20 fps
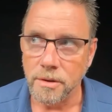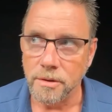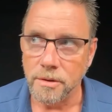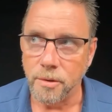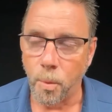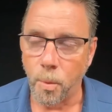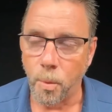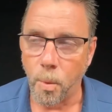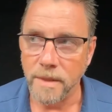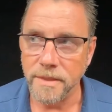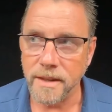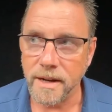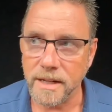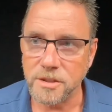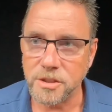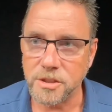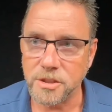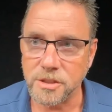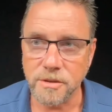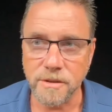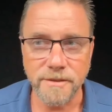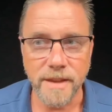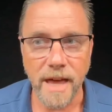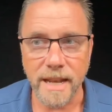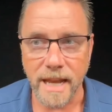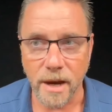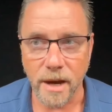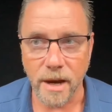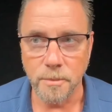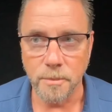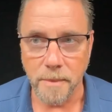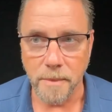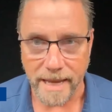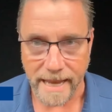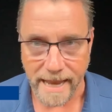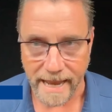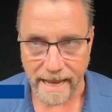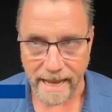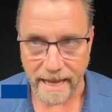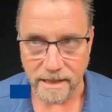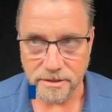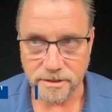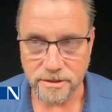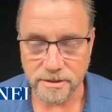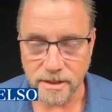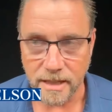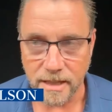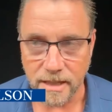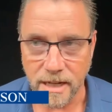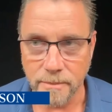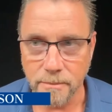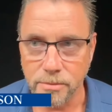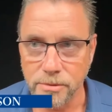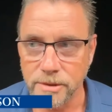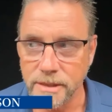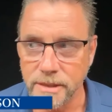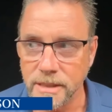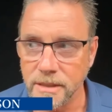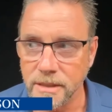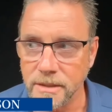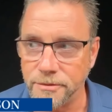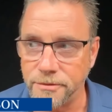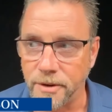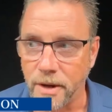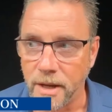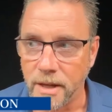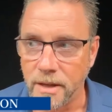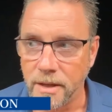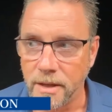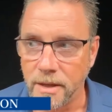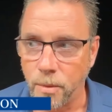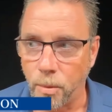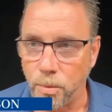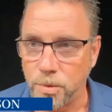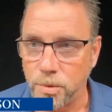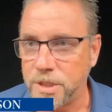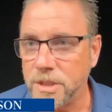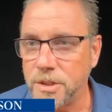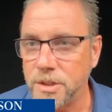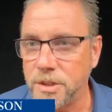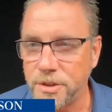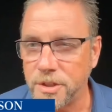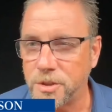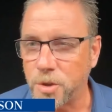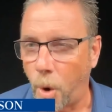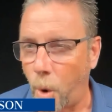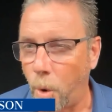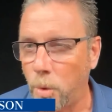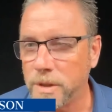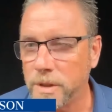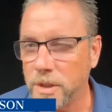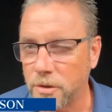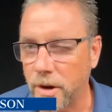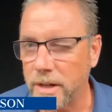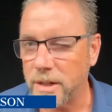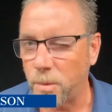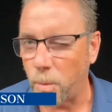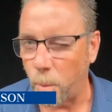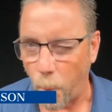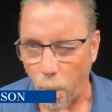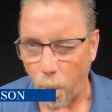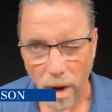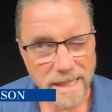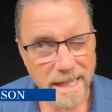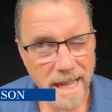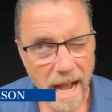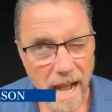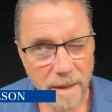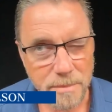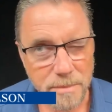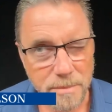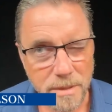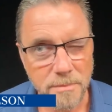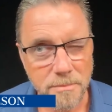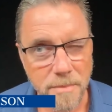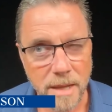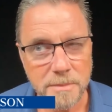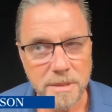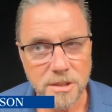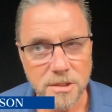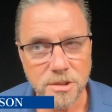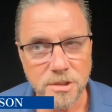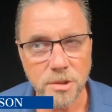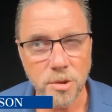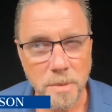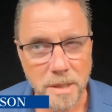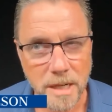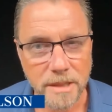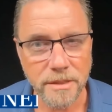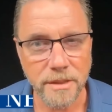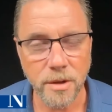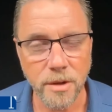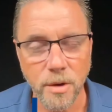one that I still have not held in my hands, and I believe CGC's only graded one copy, maybe two, but I think